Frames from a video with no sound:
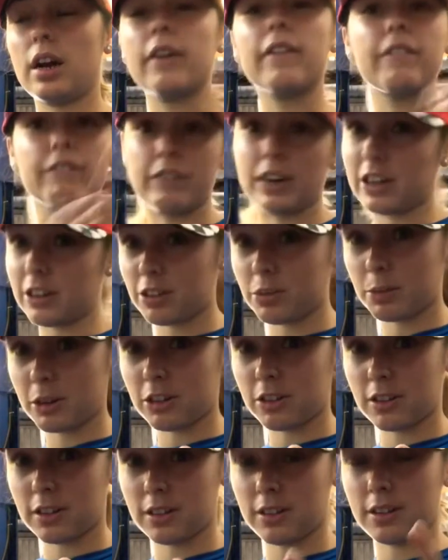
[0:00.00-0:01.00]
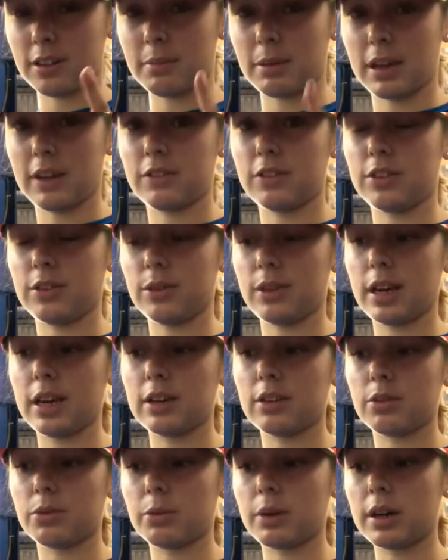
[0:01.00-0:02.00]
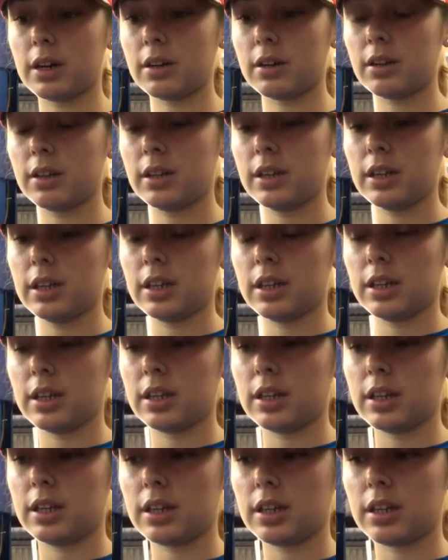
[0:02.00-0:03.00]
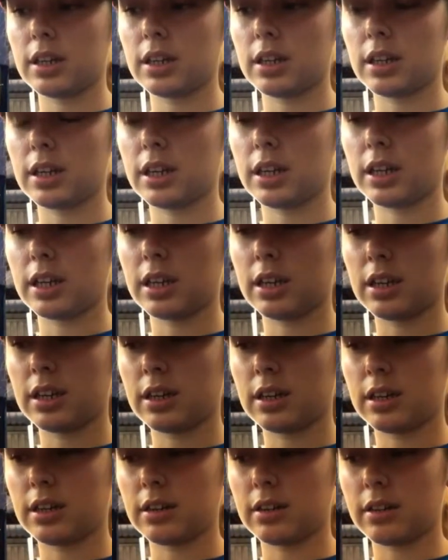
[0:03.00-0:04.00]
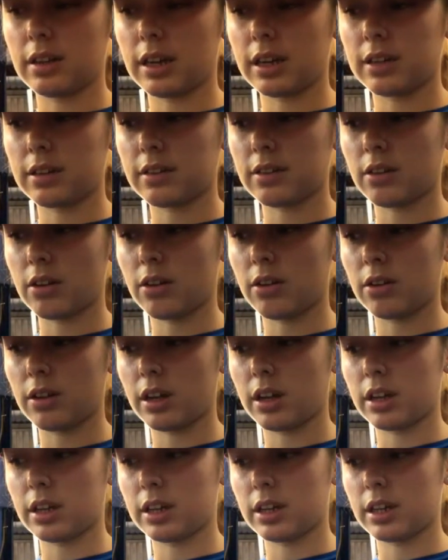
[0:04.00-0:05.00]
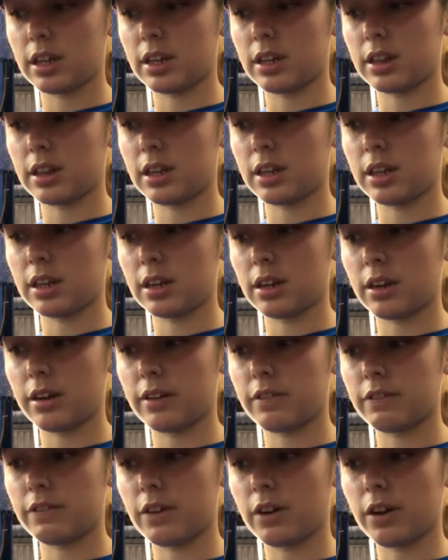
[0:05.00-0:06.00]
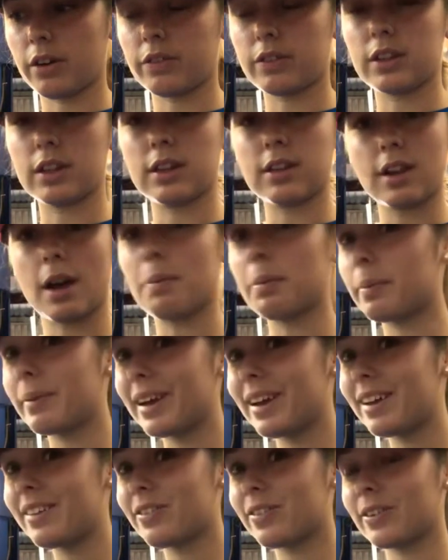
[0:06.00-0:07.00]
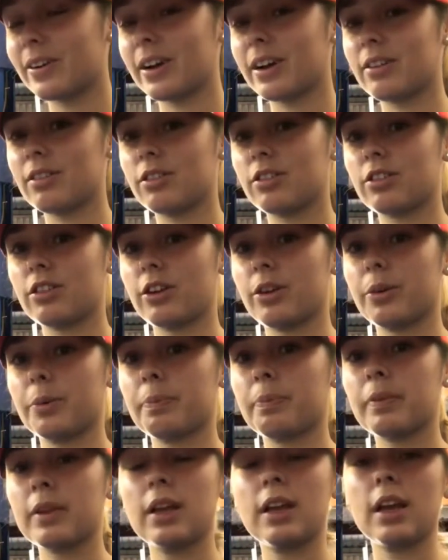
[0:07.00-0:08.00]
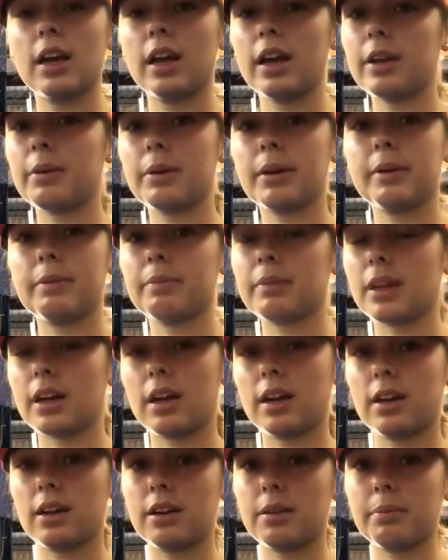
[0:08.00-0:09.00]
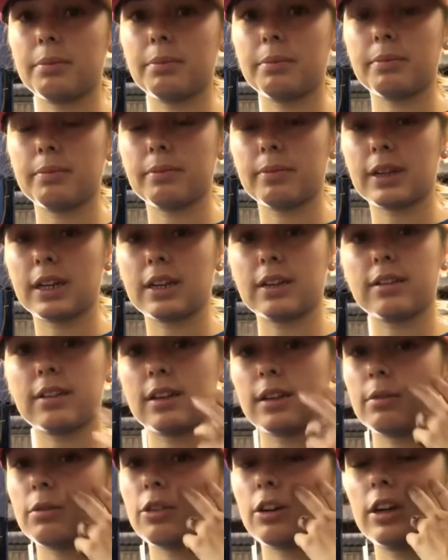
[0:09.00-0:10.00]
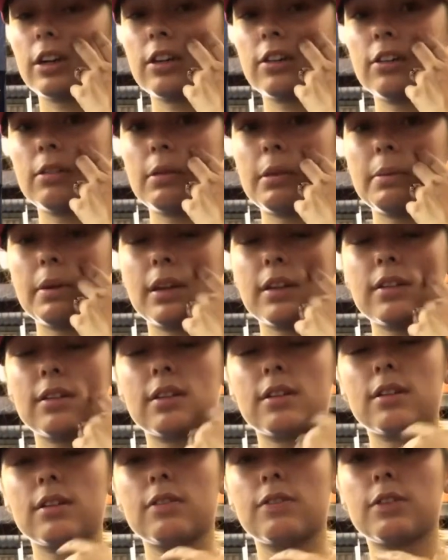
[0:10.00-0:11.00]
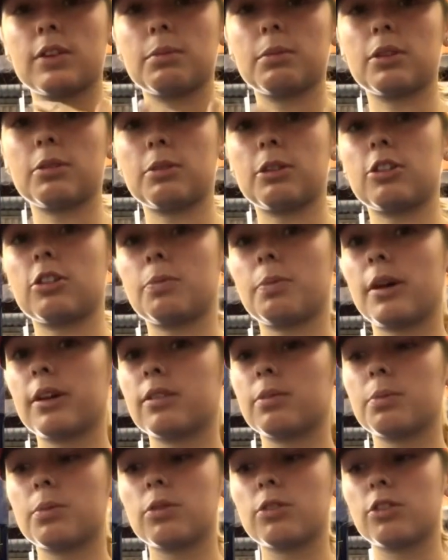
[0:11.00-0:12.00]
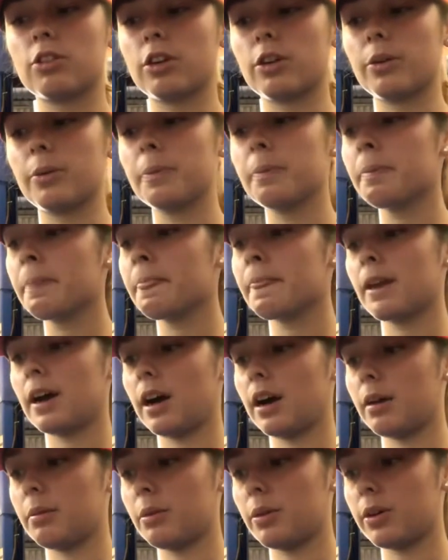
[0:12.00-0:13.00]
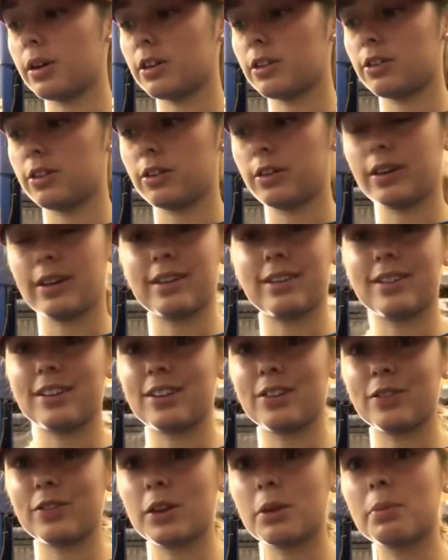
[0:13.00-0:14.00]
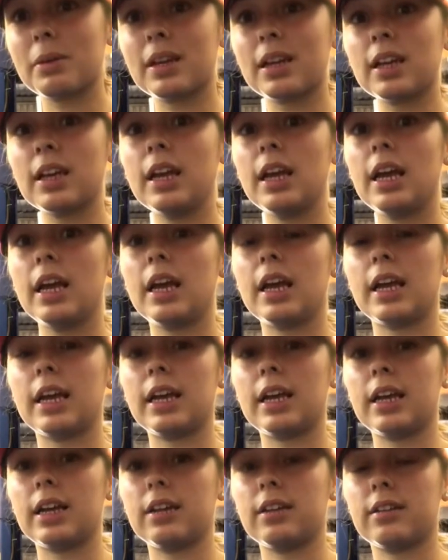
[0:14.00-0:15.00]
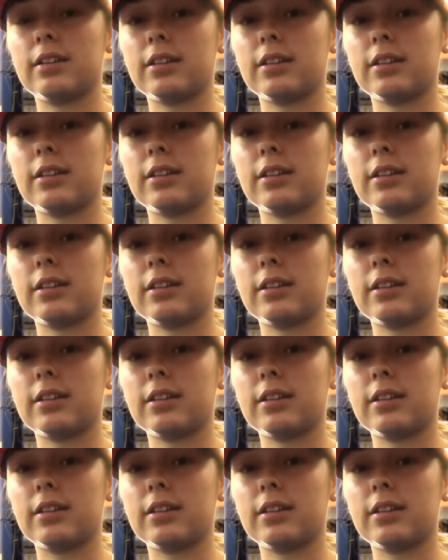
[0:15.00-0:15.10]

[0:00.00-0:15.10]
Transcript: fire suppression system, I have to do that as well. And that's all I can think of off the top of my head for now. So anyway, like I said, I'm trying to do my best to film as much as possible, so I'm going to continue filming and